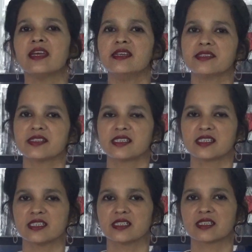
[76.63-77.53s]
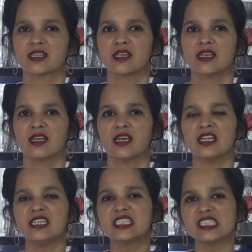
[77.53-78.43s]
incident
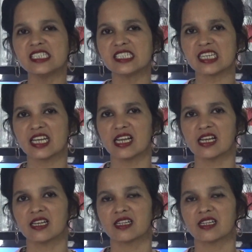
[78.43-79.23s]
in detail,